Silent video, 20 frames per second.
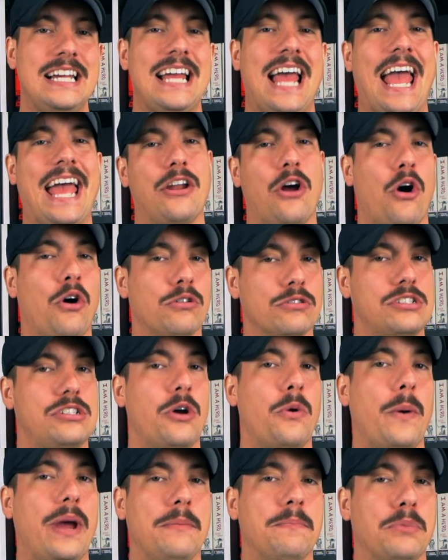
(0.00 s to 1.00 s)
and
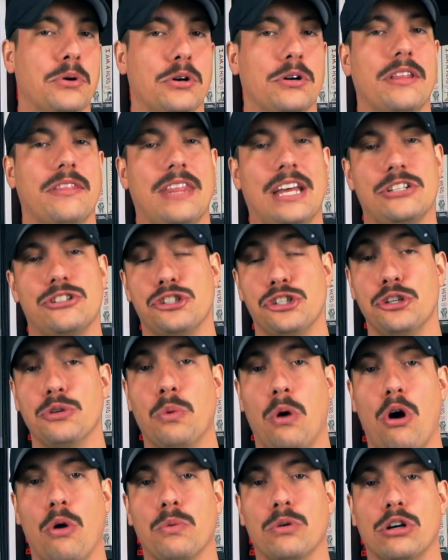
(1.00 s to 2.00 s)
also a book that you
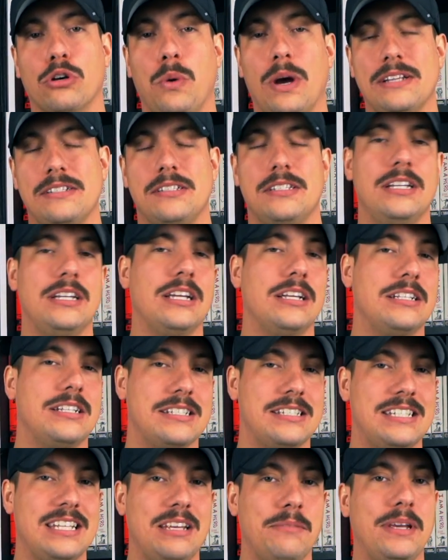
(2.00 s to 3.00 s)
all requested to
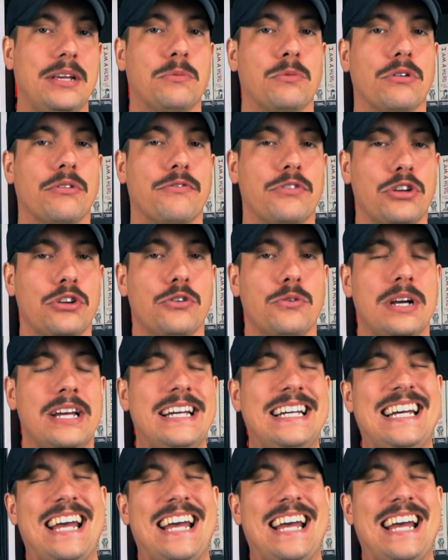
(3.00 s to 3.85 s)
see me review,